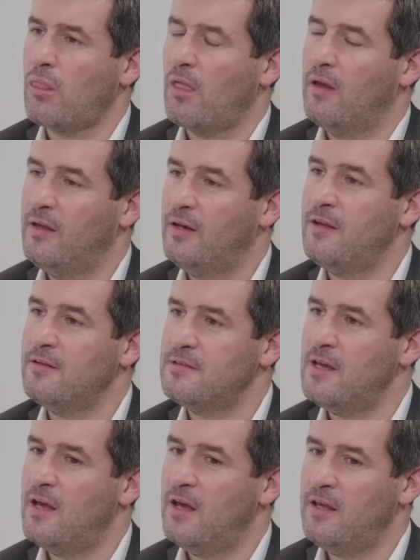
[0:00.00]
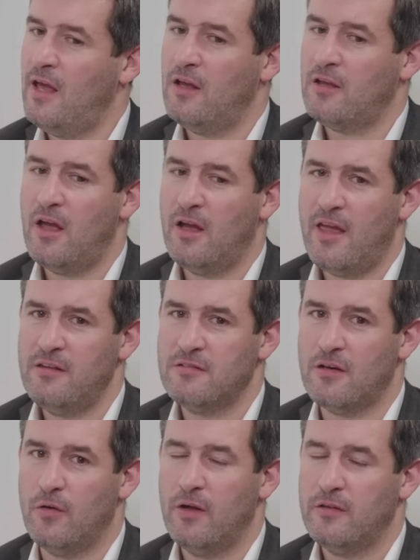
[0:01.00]
sport. It is, yeah. Yeah, I guess
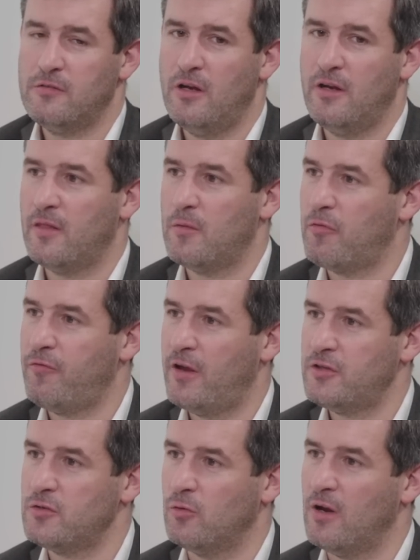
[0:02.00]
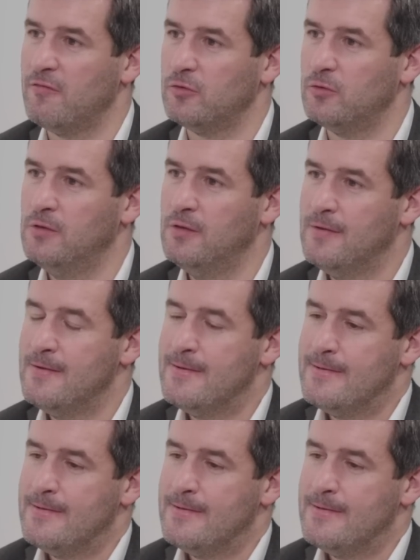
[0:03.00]
so. It's certainly at the professional level. Mm.